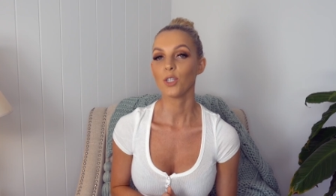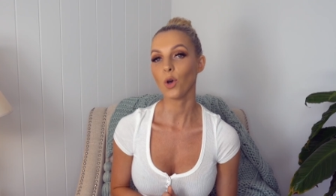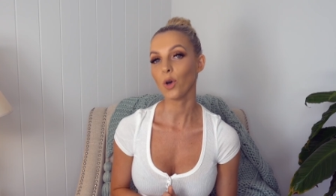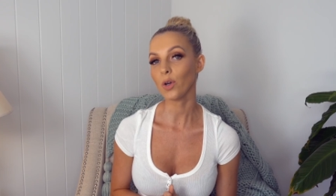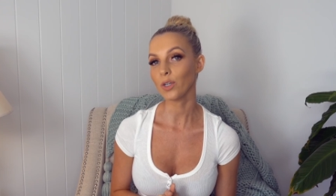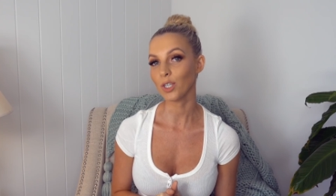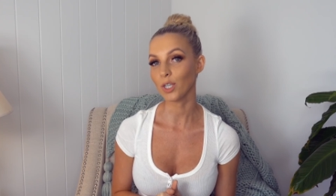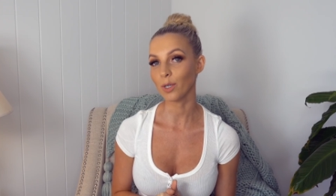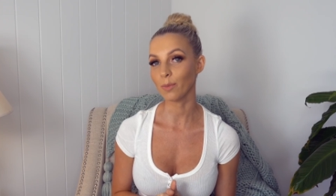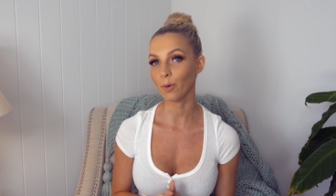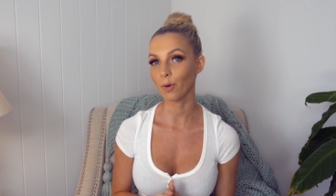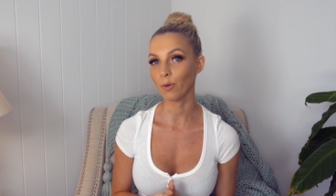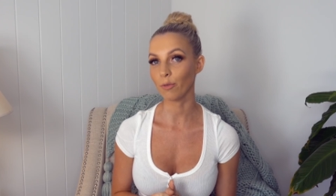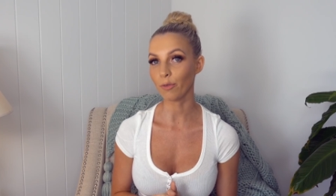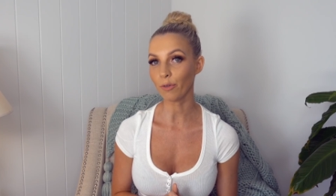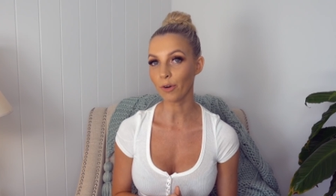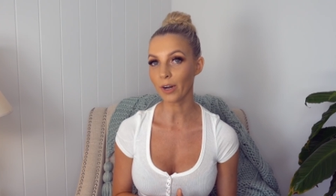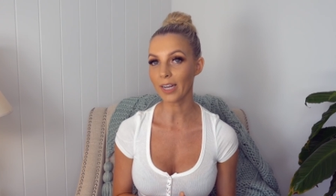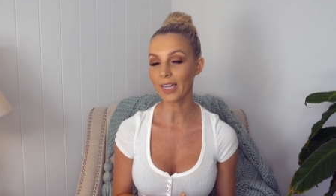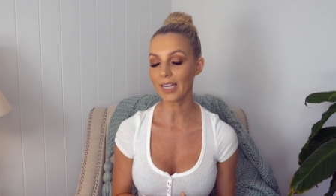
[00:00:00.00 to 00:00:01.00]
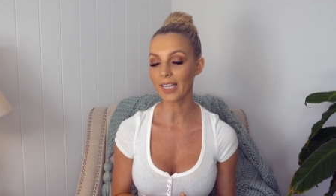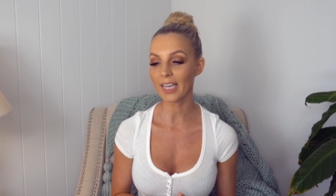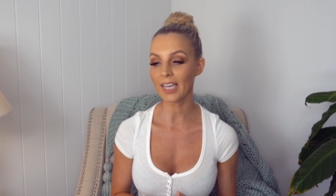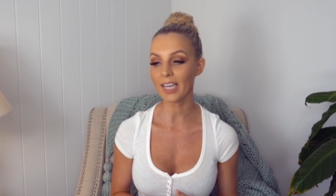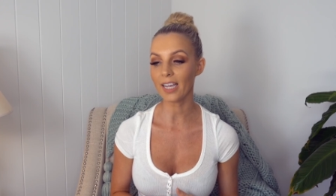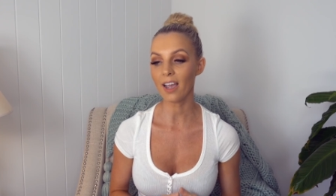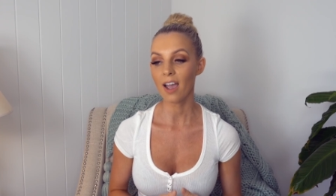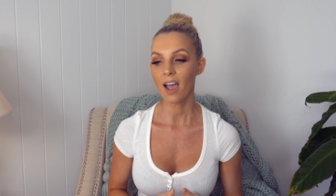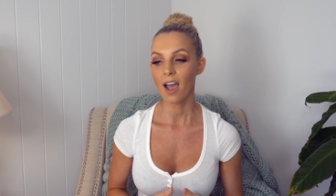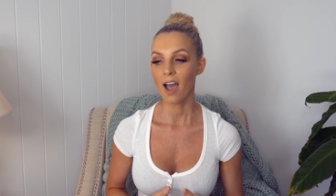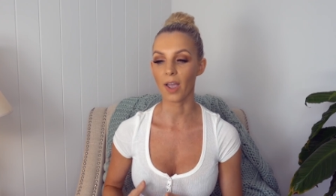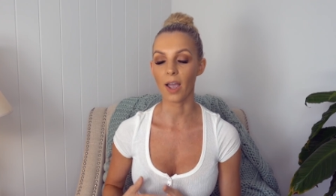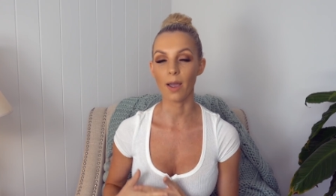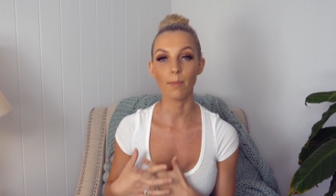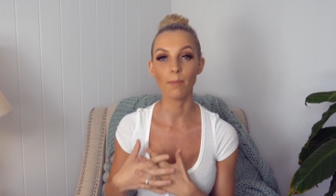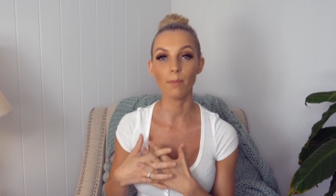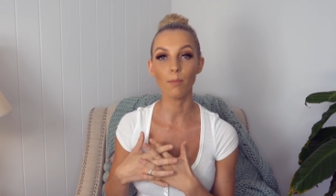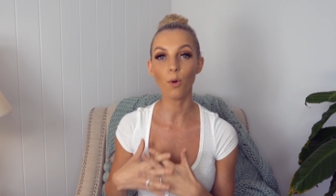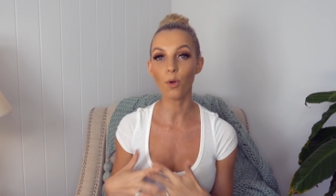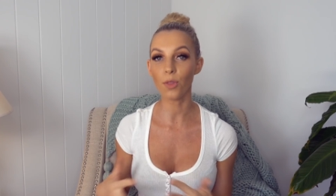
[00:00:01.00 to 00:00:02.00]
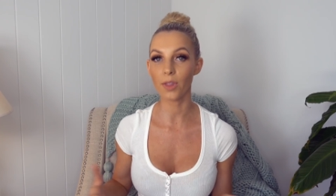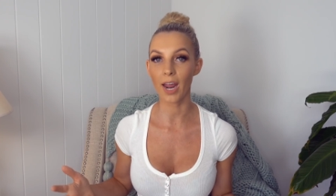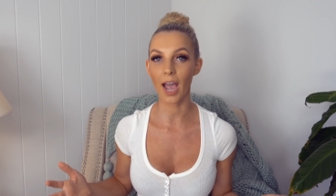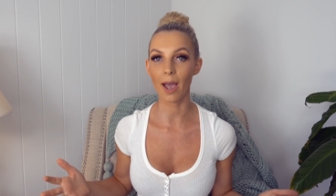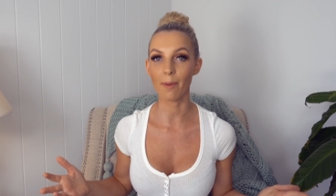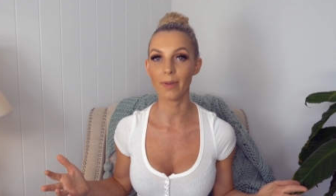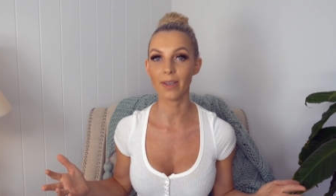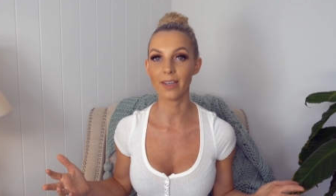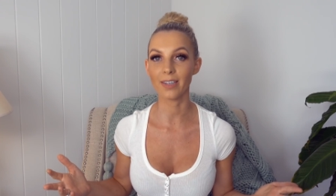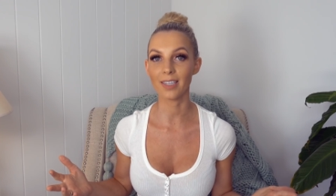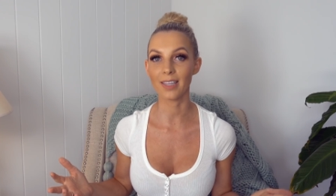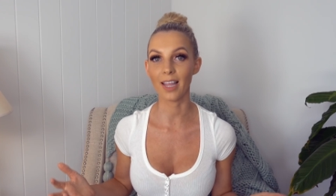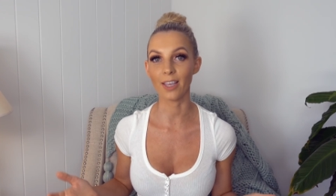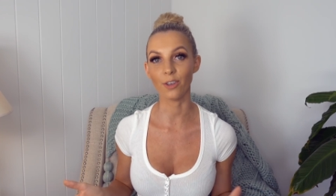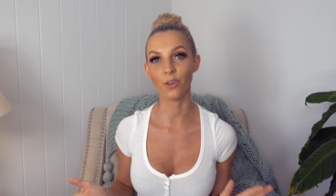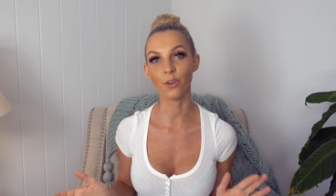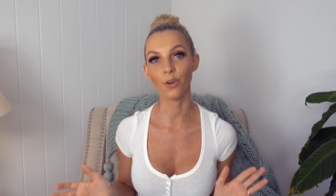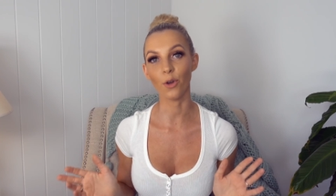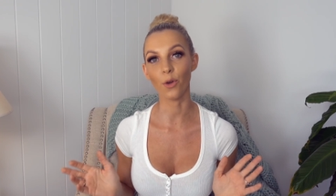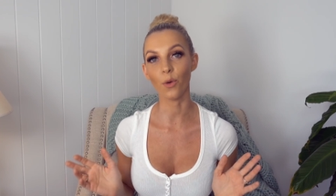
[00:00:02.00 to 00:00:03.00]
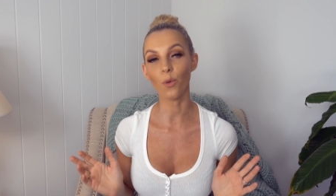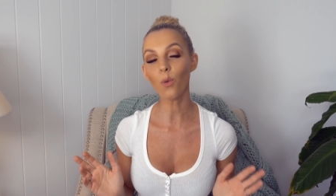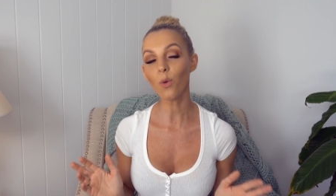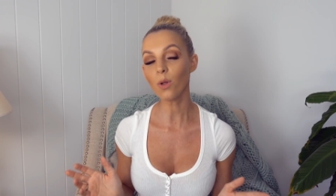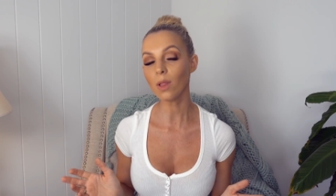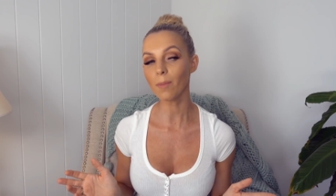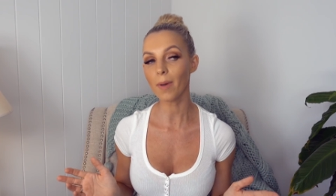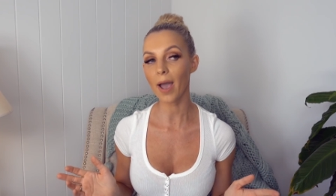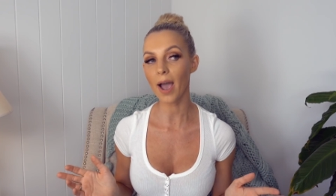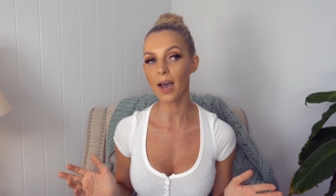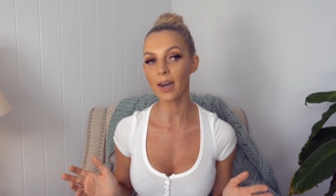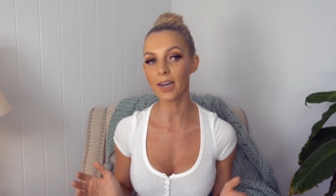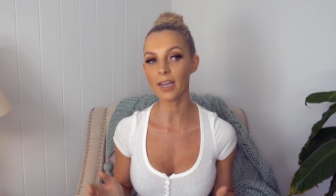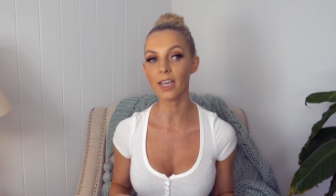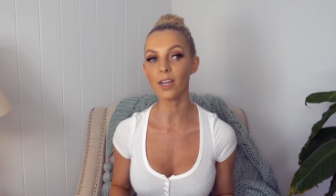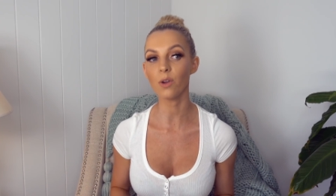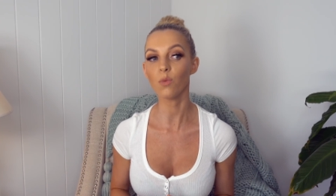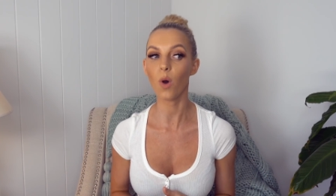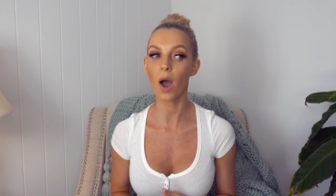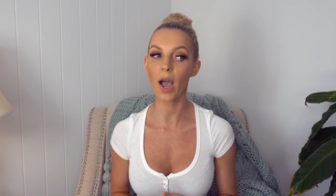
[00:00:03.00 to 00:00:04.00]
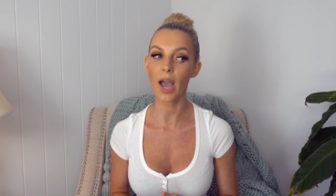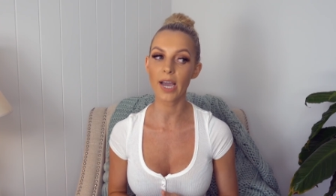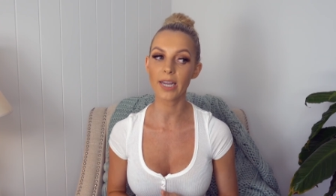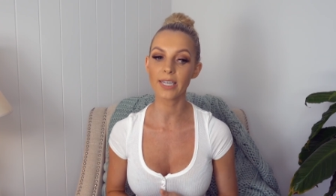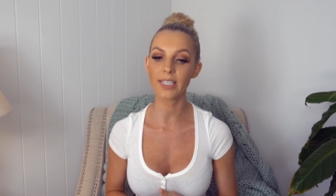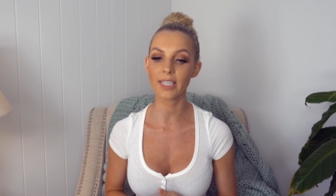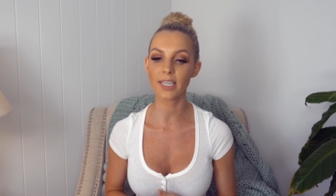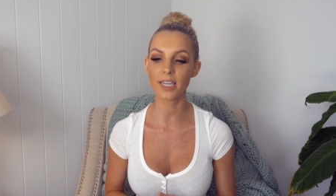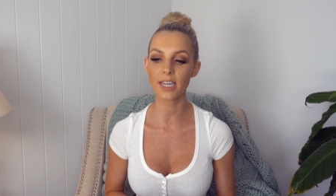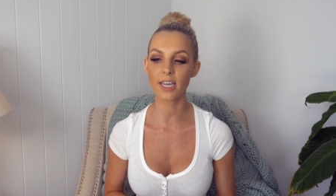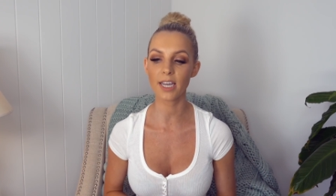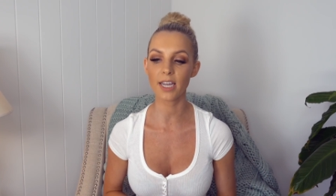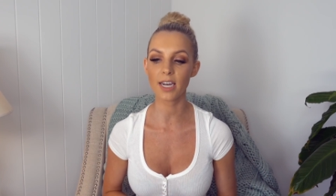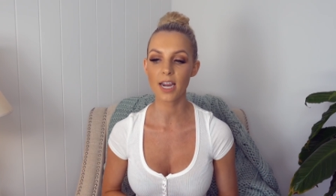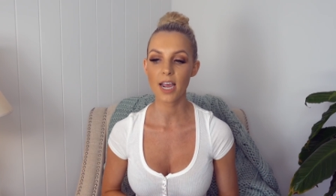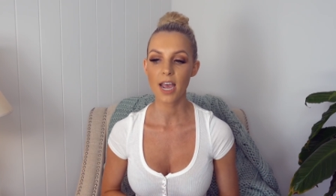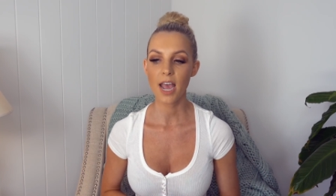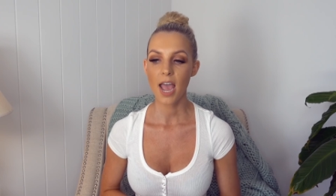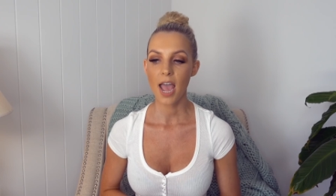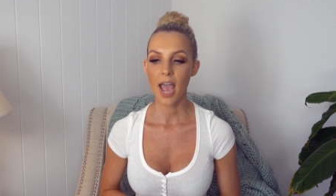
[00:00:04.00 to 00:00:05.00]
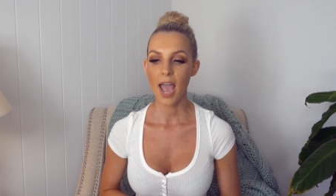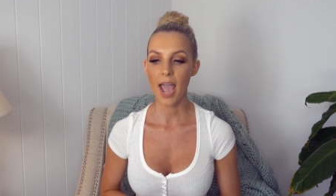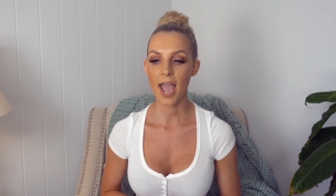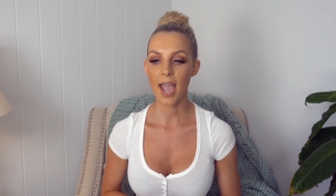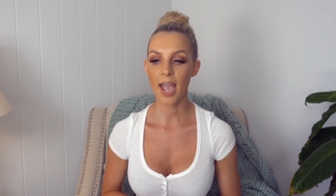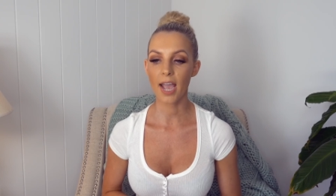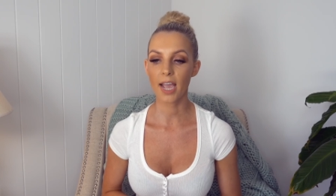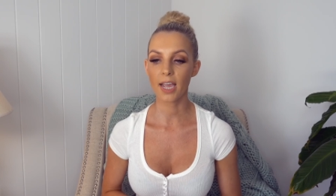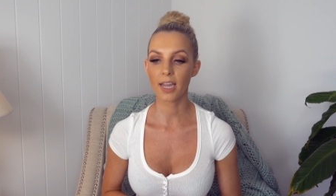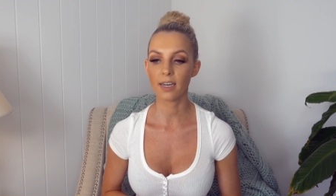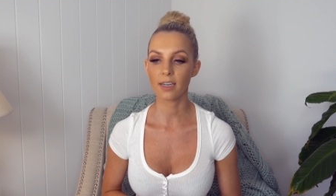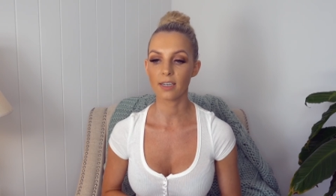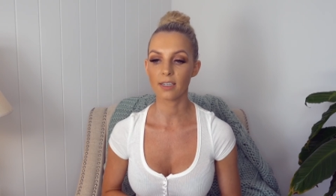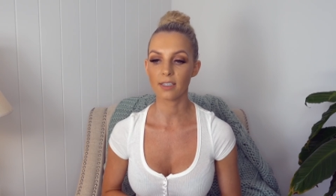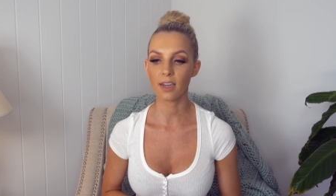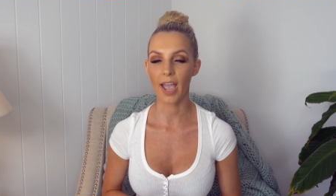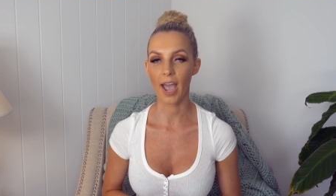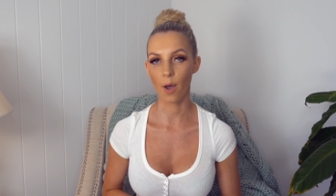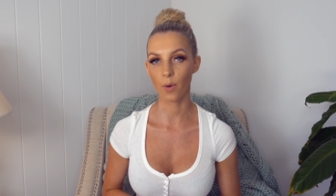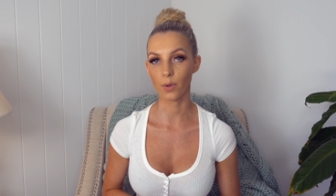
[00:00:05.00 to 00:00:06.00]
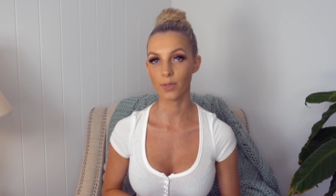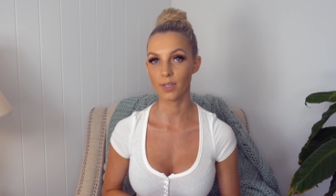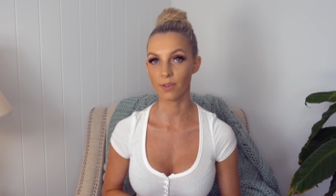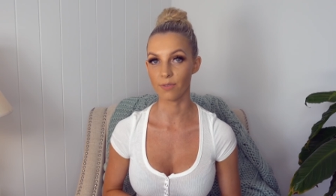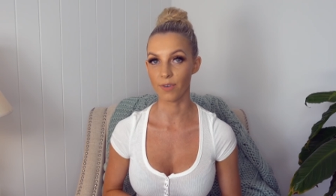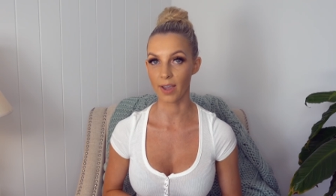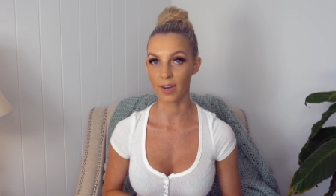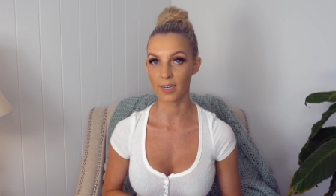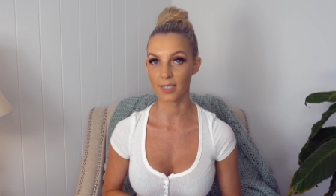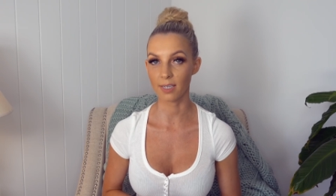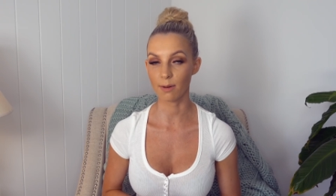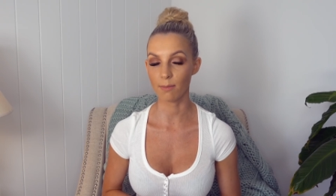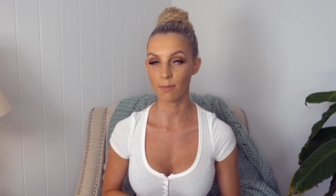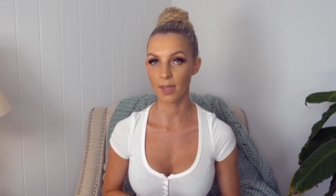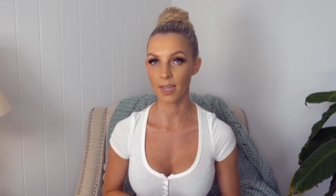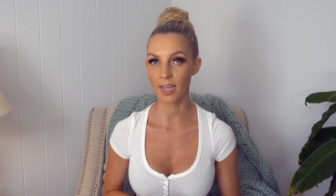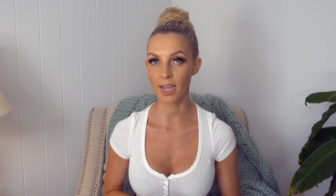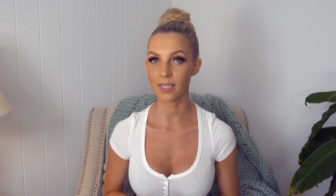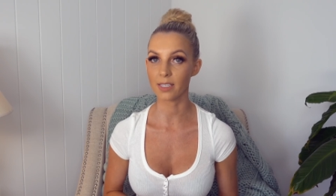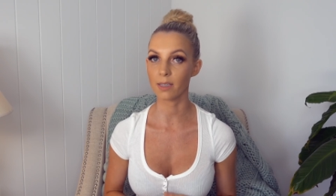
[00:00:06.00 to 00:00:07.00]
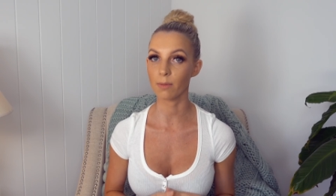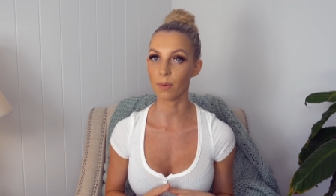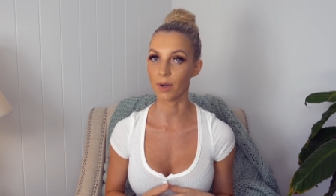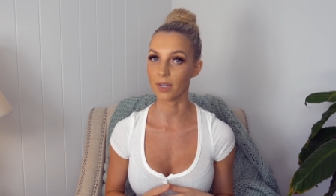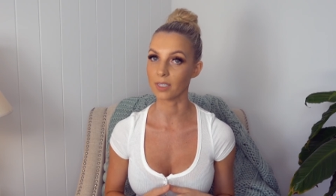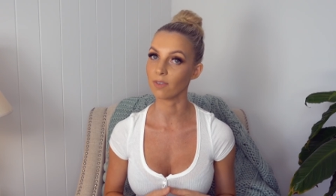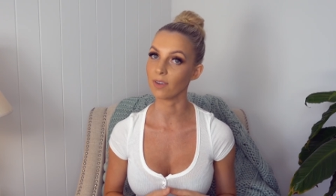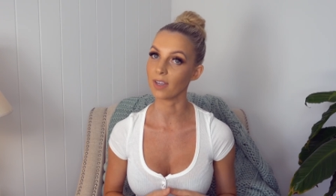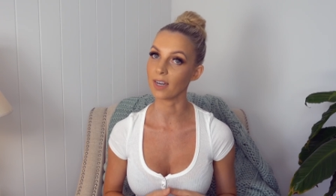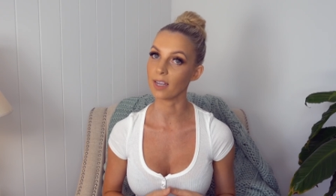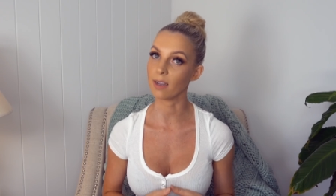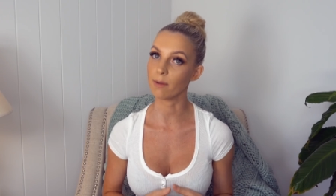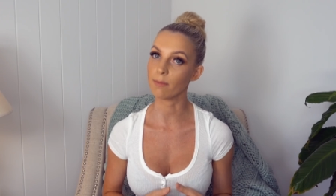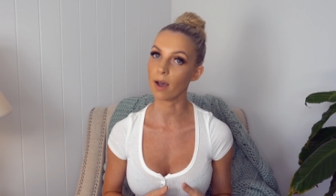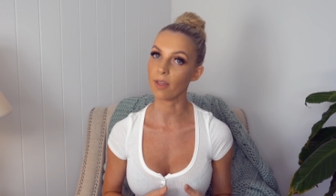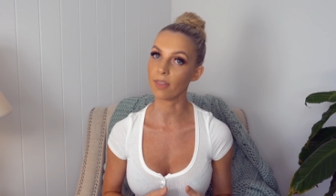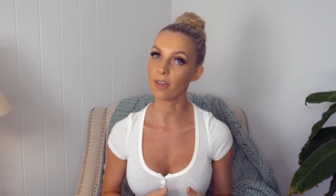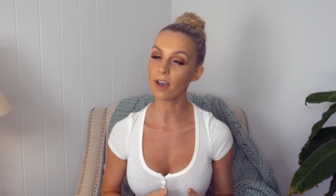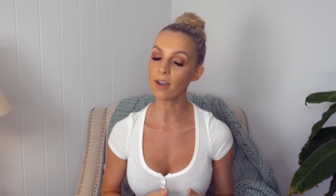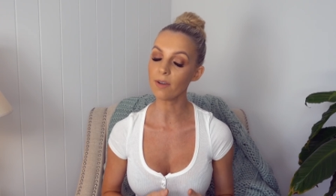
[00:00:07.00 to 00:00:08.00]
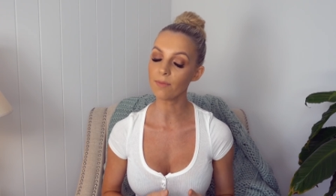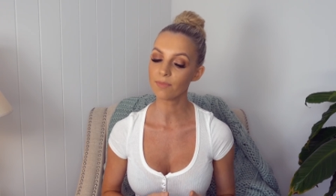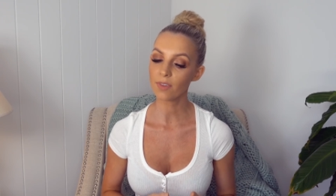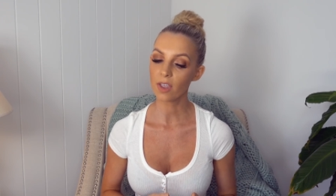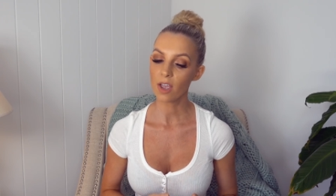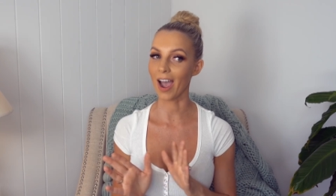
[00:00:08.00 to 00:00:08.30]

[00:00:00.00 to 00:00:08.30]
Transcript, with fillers: talk to you more freely I'm more than happy to let you know all about it why I did it and how it's affected me as a breastfeeding mother.